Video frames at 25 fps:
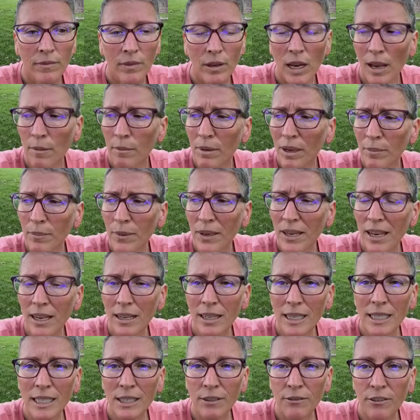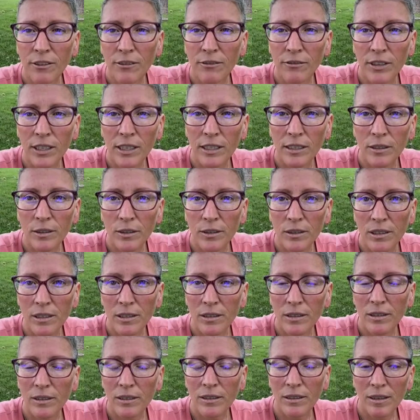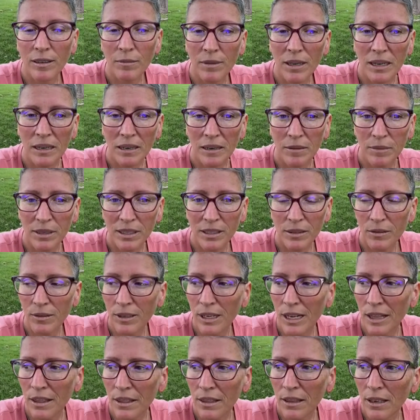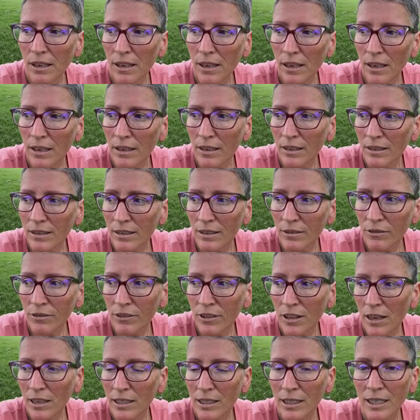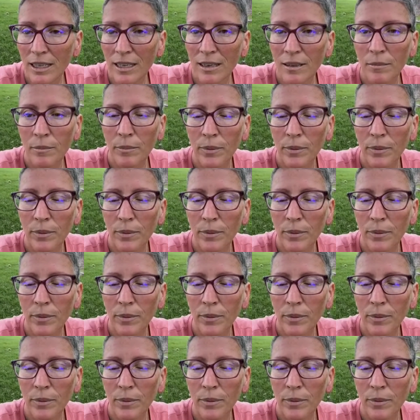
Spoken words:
I might be getting a different vehicle, so I'm not going to be doing anything yet to Flossie,